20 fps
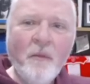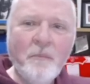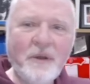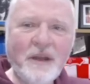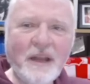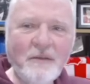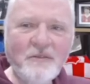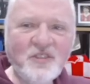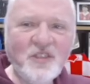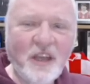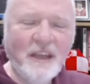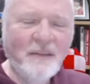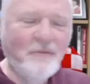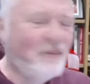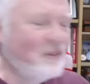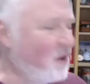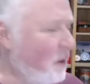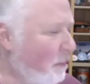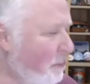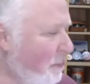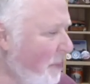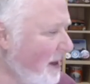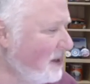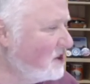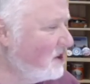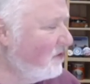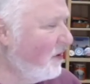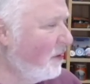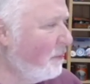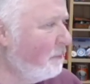but it was a
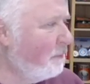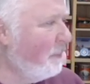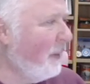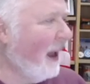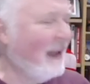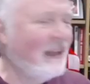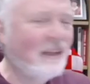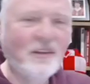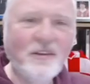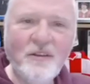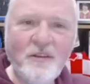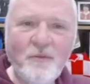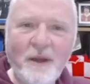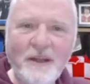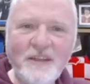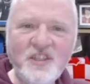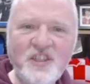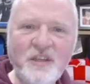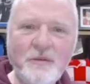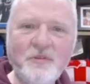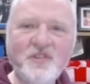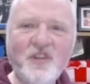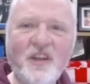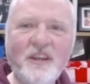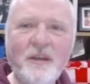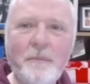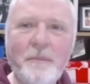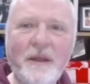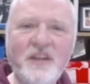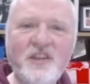bit of a battle when she was
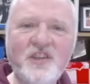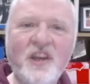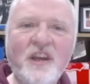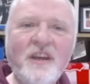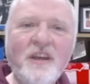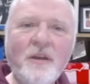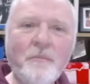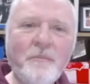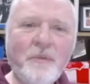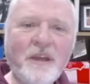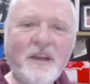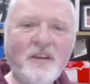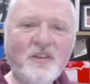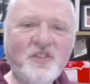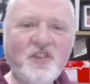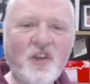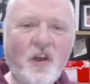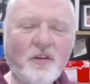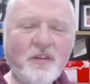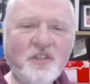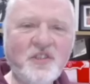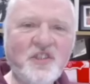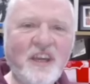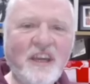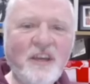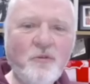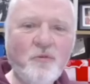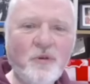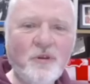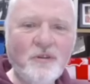on the pitch because Connah's
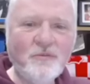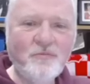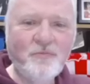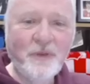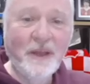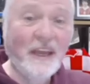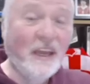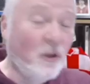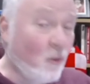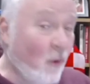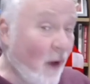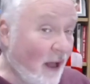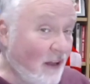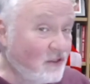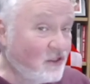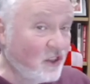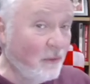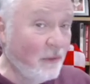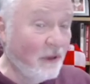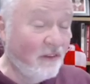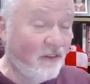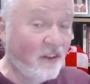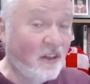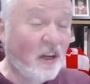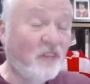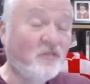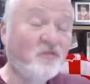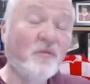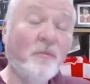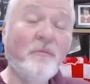Quay were playing well through
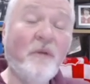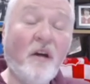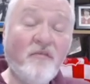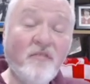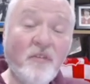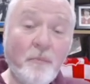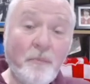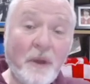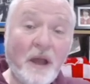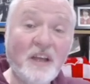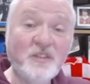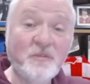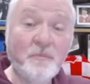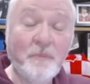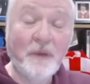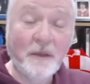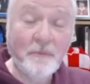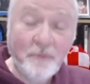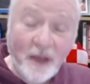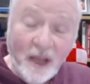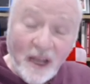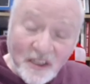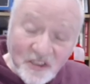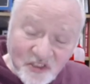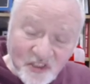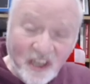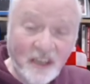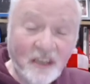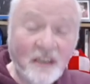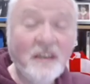midfield and often
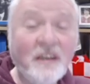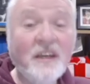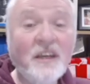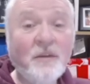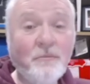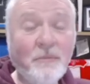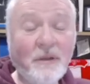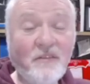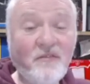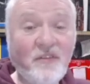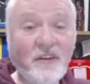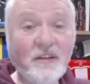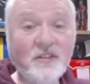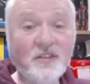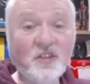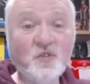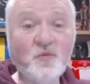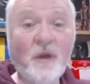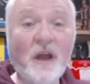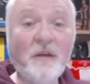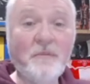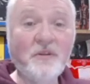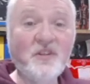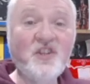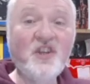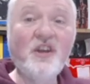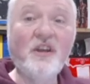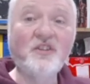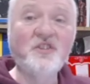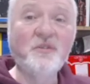bypassing midfield as well. But
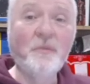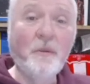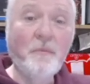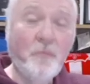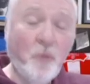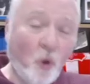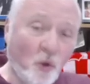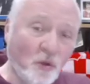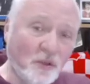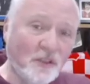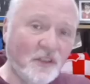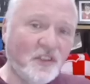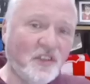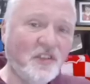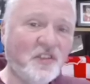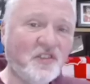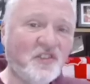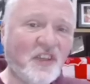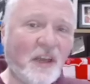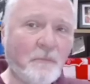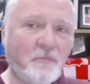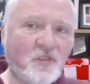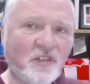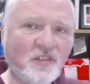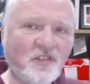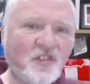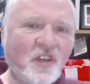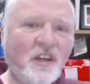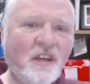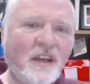she got some important
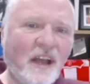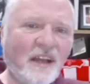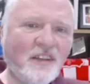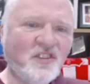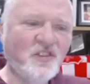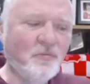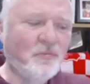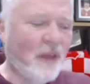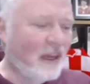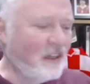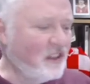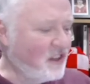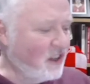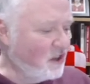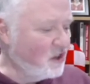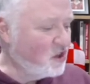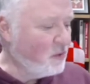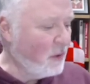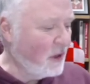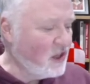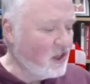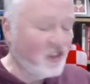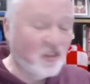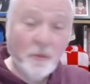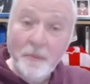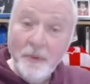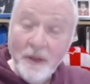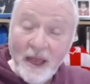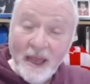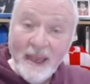interceptions and some nice little switches
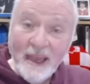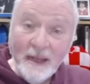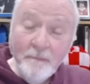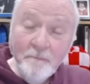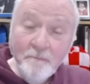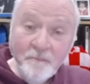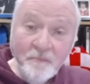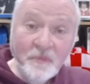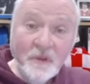of play in.